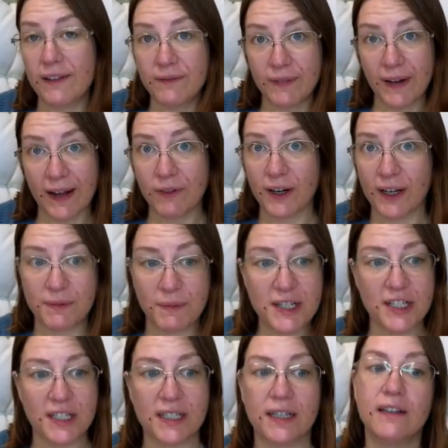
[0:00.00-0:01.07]
forgot to
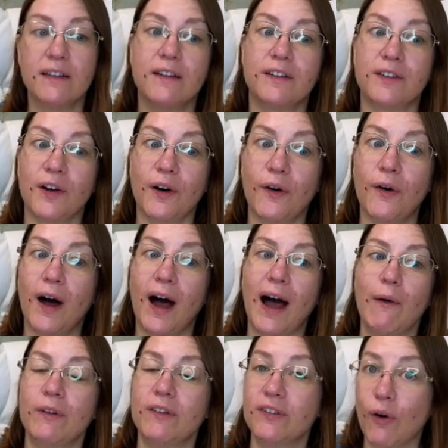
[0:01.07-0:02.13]
mention. So I
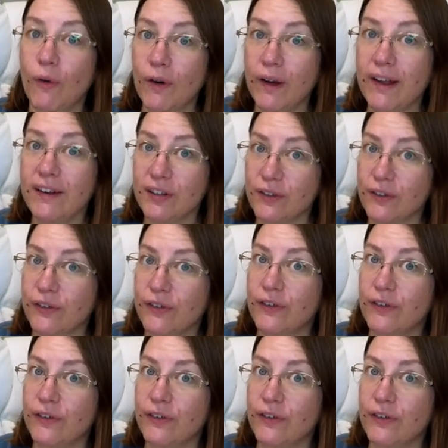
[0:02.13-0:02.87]
was going to,